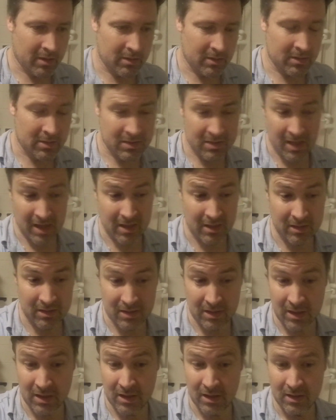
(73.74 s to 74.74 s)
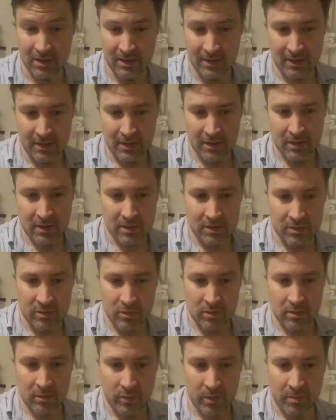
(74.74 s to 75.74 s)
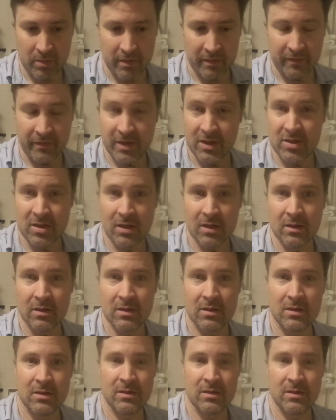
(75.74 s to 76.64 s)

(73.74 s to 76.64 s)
started doing a wee bit of fishing